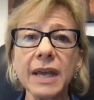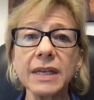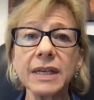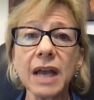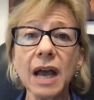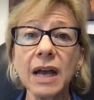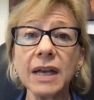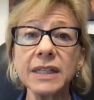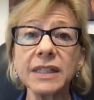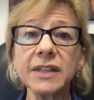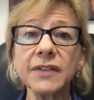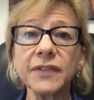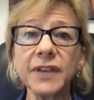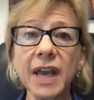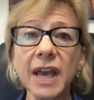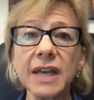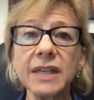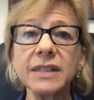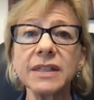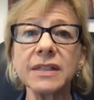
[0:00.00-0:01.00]
kinds of
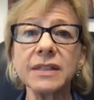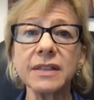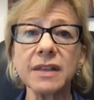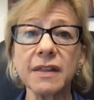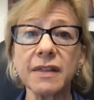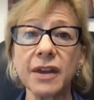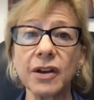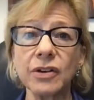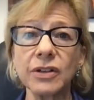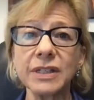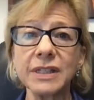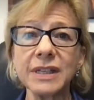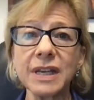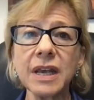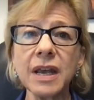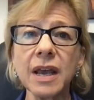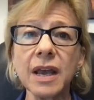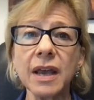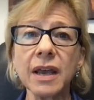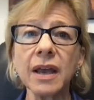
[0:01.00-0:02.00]
cases they're
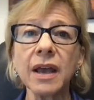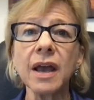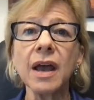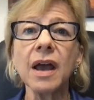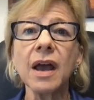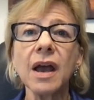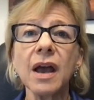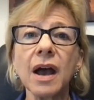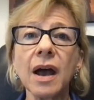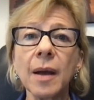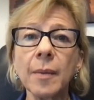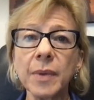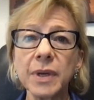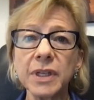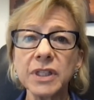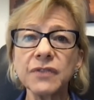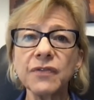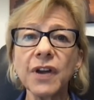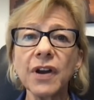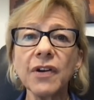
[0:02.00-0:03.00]
seeing,
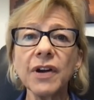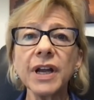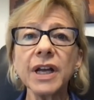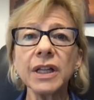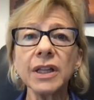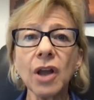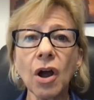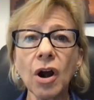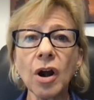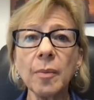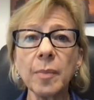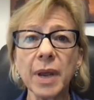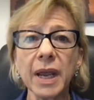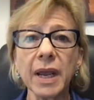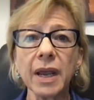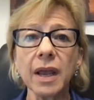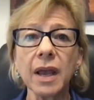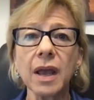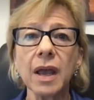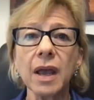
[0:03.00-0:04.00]
it's very
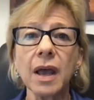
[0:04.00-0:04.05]
alarming.